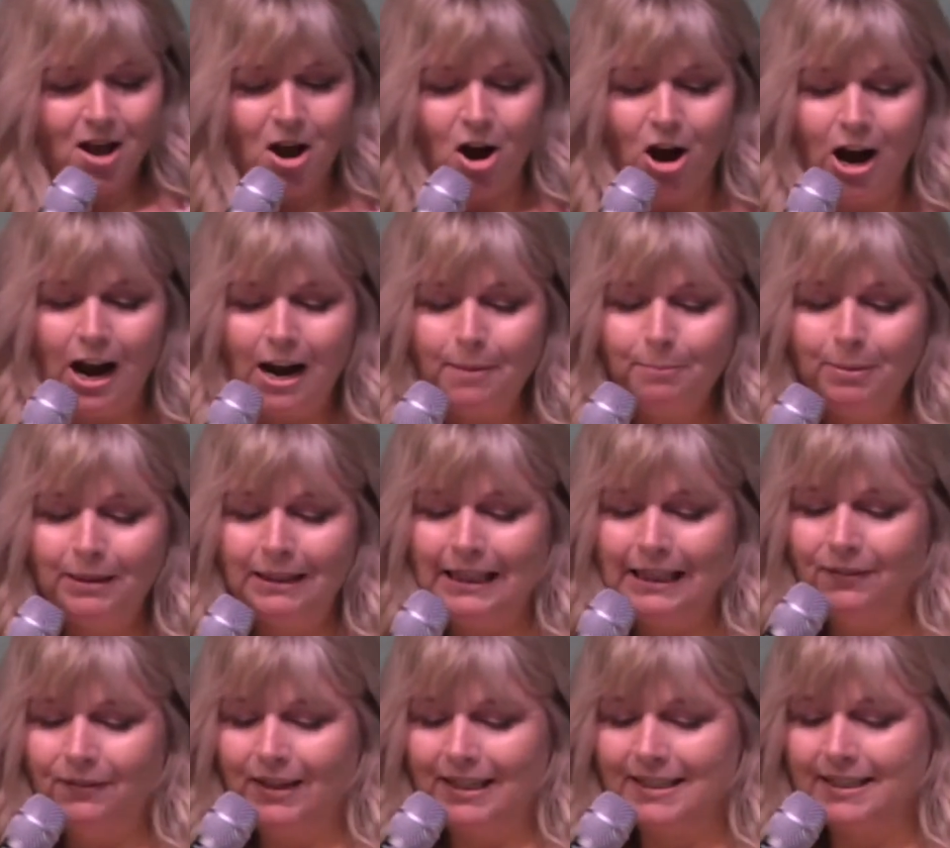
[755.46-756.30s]
I
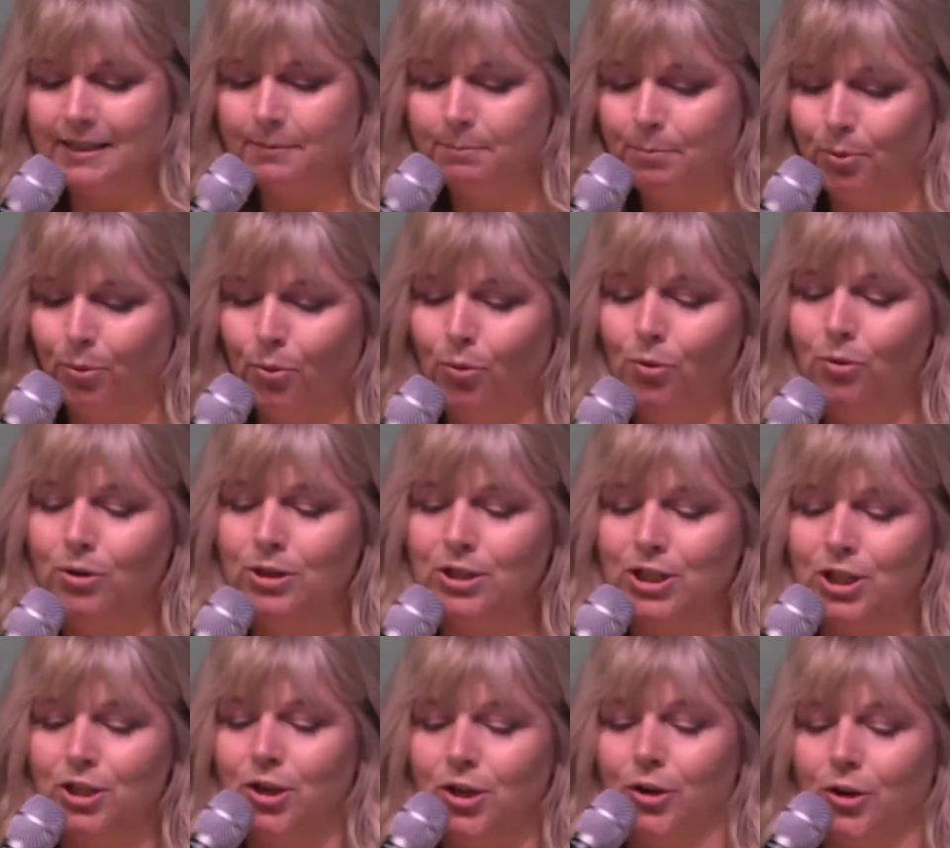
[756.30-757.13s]
believe that it's important
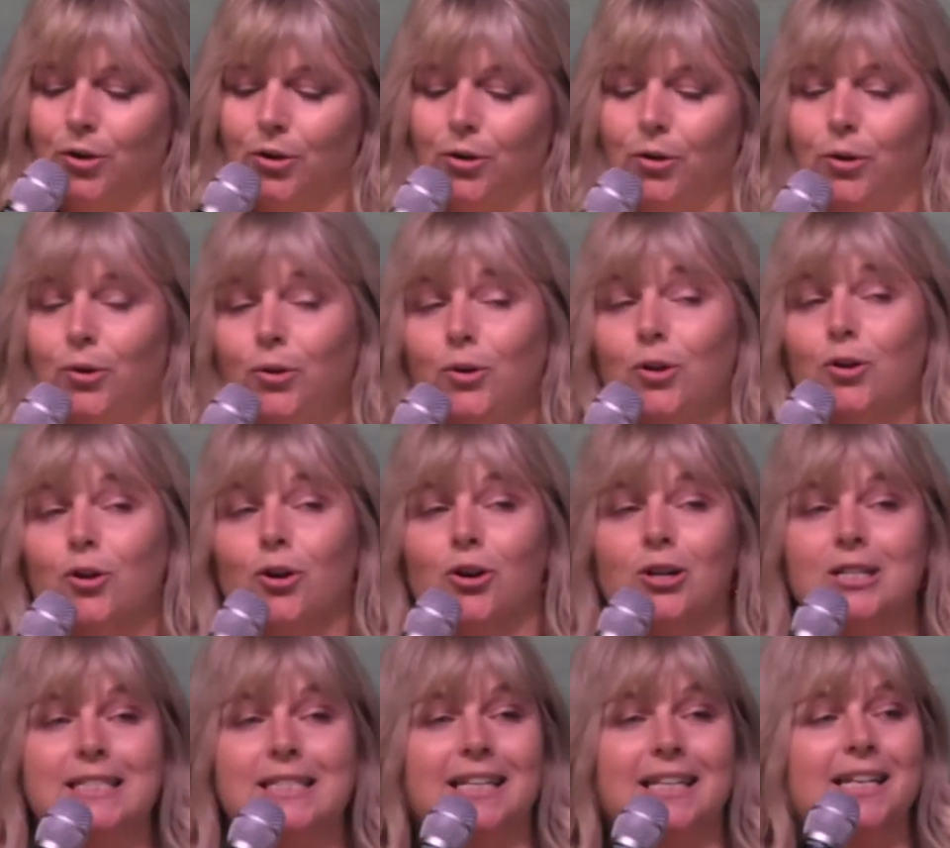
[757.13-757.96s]
to know who
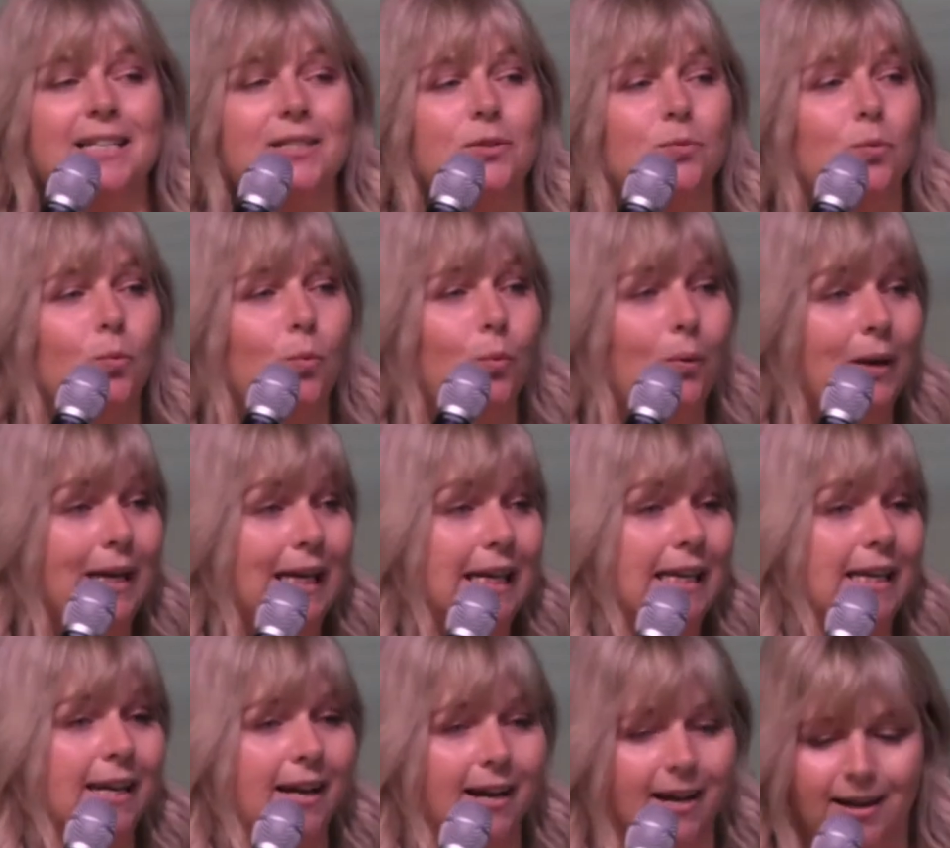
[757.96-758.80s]
God says
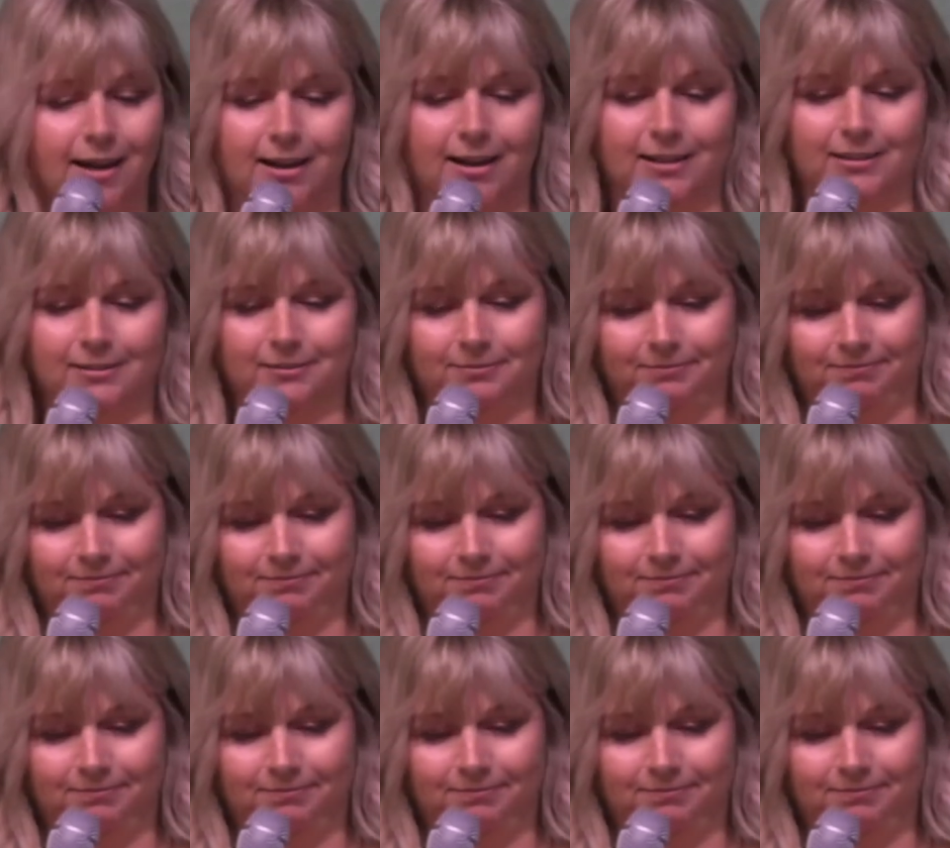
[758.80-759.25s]
we are.